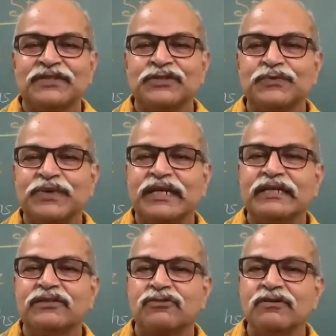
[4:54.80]
So we
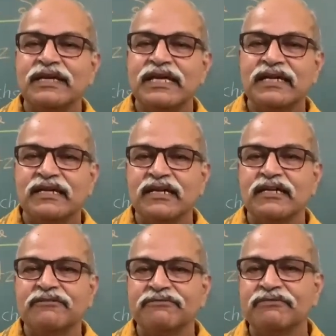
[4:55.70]
can draw a
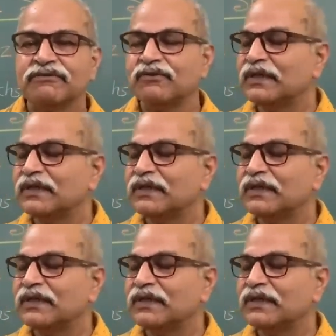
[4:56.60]
curve.